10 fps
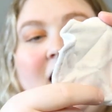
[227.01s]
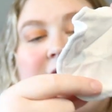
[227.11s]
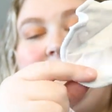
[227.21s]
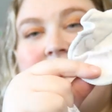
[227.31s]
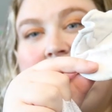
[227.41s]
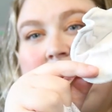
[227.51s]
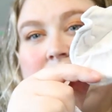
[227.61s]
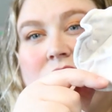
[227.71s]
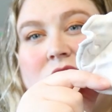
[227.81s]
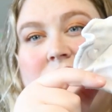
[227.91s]
and they
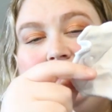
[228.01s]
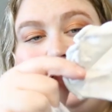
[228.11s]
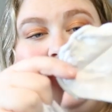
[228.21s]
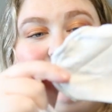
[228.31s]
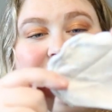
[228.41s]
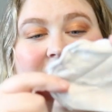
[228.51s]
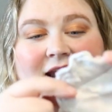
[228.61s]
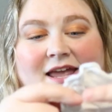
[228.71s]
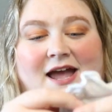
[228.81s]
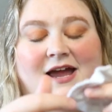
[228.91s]
don't lay flat
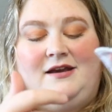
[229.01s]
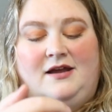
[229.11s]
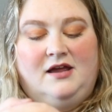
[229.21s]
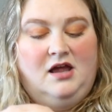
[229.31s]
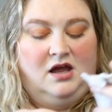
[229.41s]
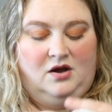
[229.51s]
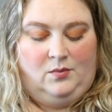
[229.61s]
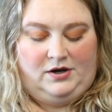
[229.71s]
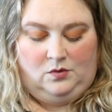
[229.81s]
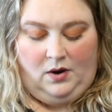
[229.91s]
again
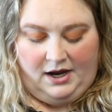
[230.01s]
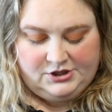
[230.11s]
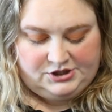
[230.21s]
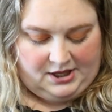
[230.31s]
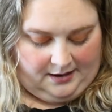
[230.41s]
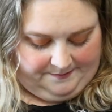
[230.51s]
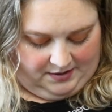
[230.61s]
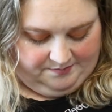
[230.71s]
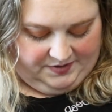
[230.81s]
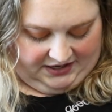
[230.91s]
when you wash them,
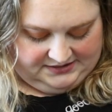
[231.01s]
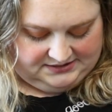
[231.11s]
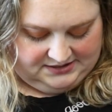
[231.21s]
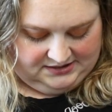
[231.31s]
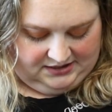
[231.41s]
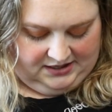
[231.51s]
but